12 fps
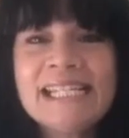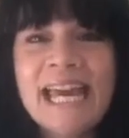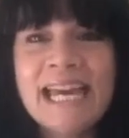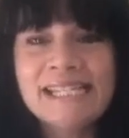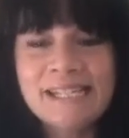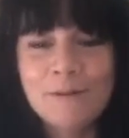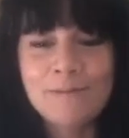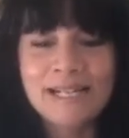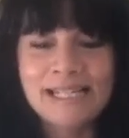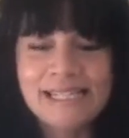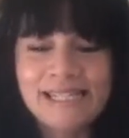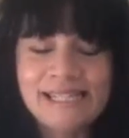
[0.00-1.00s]
as I
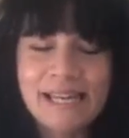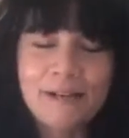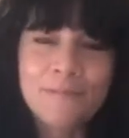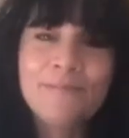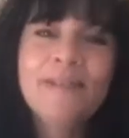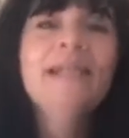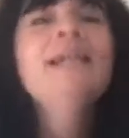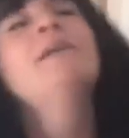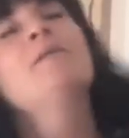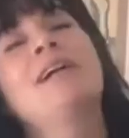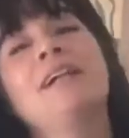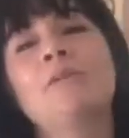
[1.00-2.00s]
was,
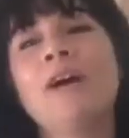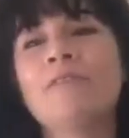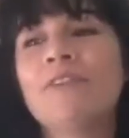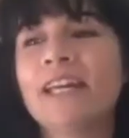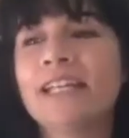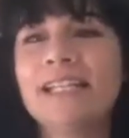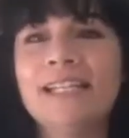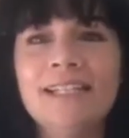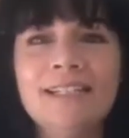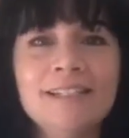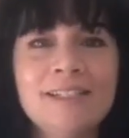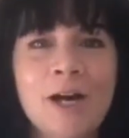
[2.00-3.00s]
well, quite frankly,
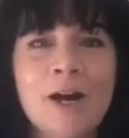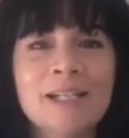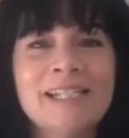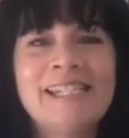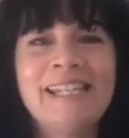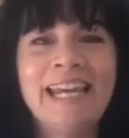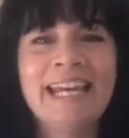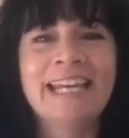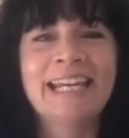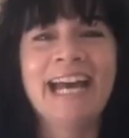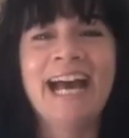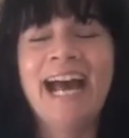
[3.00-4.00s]
dancing
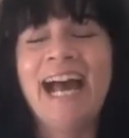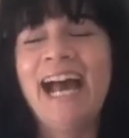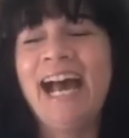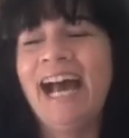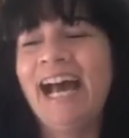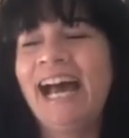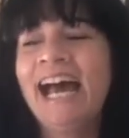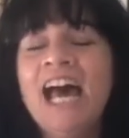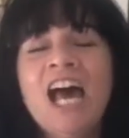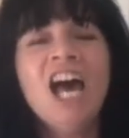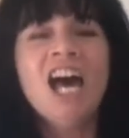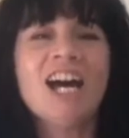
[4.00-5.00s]

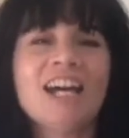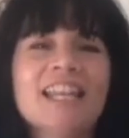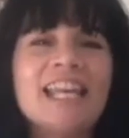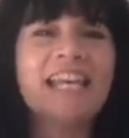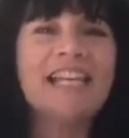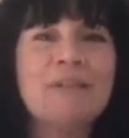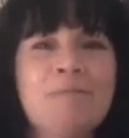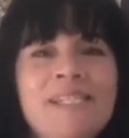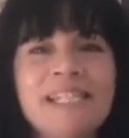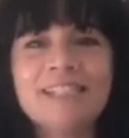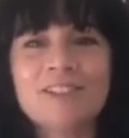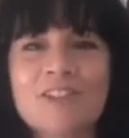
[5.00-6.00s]
on the
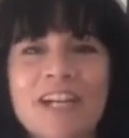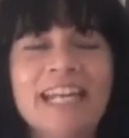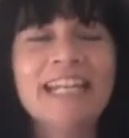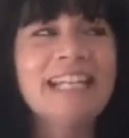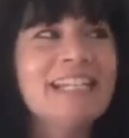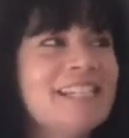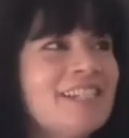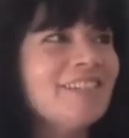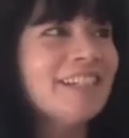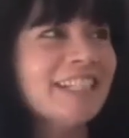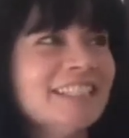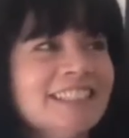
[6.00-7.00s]
elliptical trainer
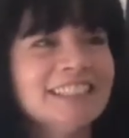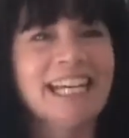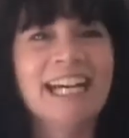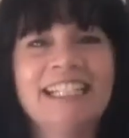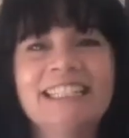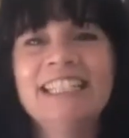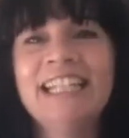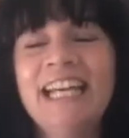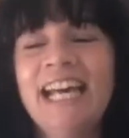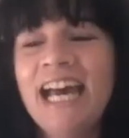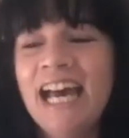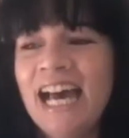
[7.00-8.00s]
during cool down,
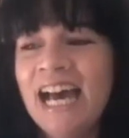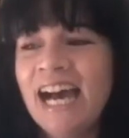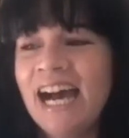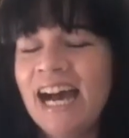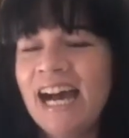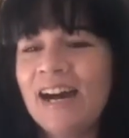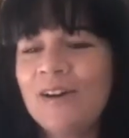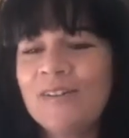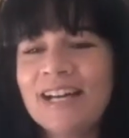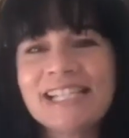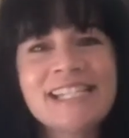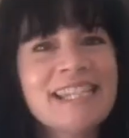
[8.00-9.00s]
I
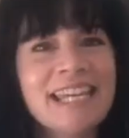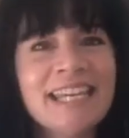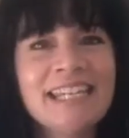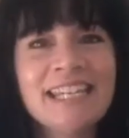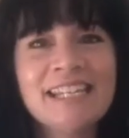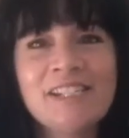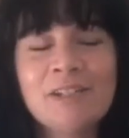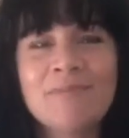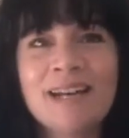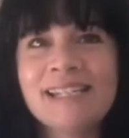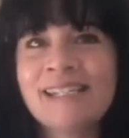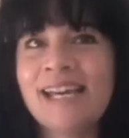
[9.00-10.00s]
was thinking to
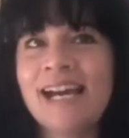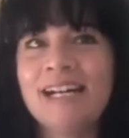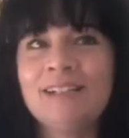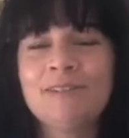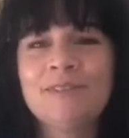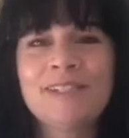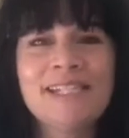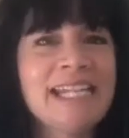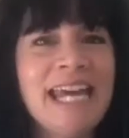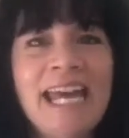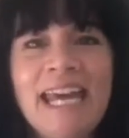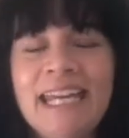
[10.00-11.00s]
myself,
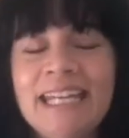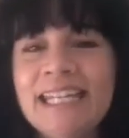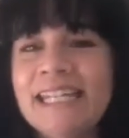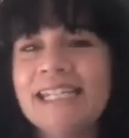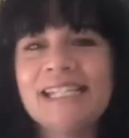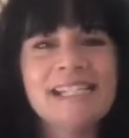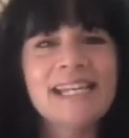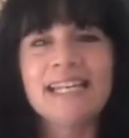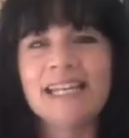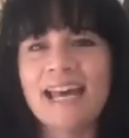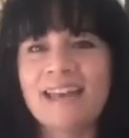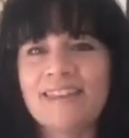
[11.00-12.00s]
today is
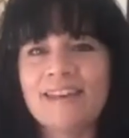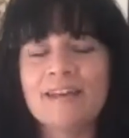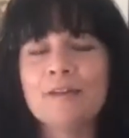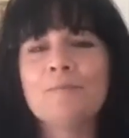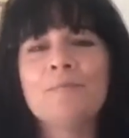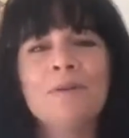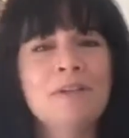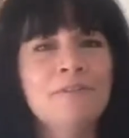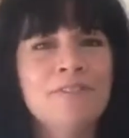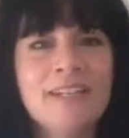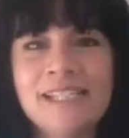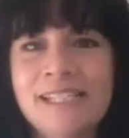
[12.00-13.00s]
another
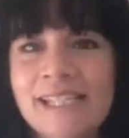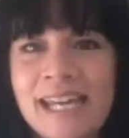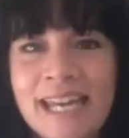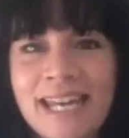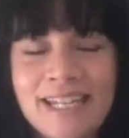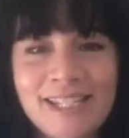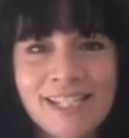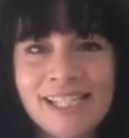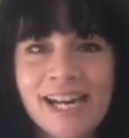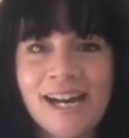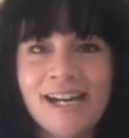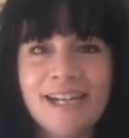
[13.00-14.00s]
perfect day to
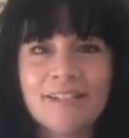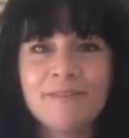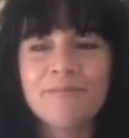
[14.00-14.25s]
die,